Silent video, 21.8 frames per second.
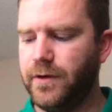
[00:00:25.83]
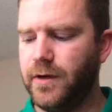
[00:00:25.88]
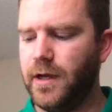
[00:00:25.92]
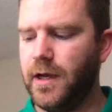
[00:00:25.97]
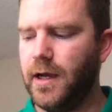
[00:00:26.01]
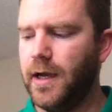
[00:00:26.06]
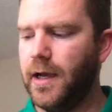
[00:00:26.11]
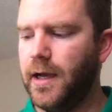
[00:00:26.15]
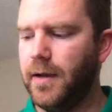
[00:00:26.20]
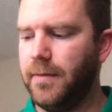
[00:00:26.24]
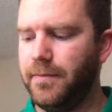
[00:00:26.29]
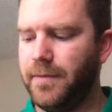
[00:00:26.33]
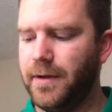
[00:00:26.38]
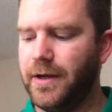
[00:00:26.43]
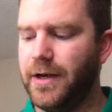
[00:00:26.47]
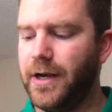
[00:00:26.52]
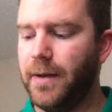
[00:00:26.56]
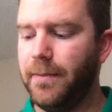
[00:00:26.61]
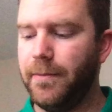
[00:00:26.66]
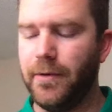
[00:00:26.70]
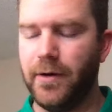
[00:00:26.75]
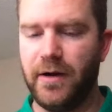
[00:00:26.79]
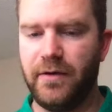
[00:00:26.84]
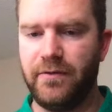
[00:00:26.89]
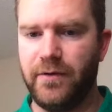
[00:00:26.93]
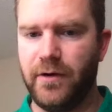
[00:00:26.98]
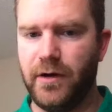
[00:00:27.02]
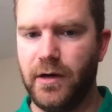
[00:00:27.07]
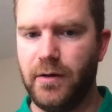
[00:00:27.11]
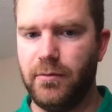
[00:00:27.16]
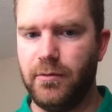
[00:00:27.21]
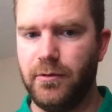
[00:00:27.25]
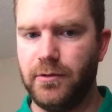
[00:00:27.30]
a number and
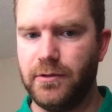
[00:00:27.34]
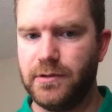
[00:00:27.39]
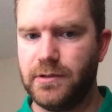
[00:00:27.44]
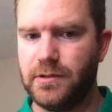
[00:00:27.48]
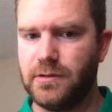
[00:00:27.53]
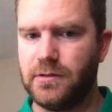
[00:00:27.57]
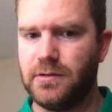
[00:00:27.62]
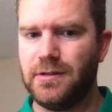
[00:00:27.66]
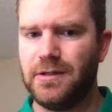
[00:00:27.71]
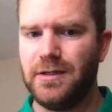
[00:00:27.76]
variables.